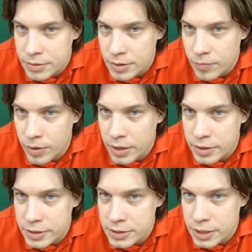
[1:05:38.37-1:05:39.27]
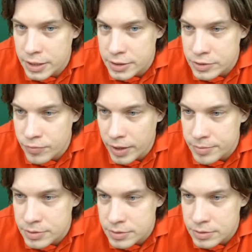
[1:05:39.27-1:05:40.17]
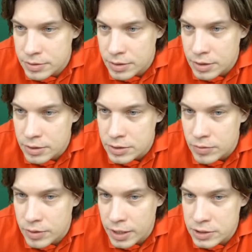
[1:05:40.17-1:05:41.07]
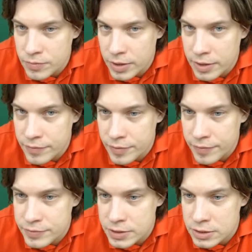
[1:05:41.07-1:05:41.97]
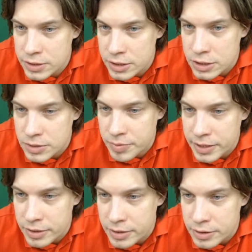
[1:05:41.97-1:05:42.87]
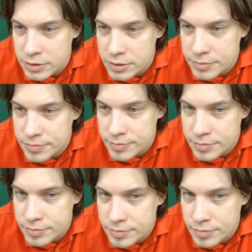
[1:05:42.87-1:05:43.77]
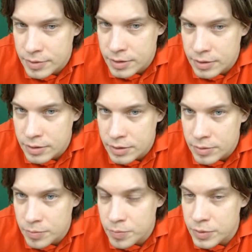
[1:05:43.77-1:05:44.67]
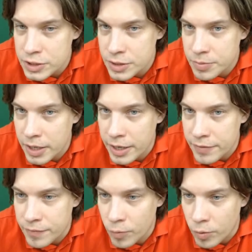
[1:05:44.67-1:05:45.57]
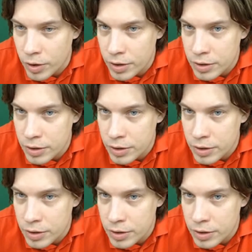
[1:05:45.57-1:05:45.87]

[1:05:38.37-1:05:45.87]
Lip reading: while this king is trapped. So that's why after f6 they just played this. Bishop a4.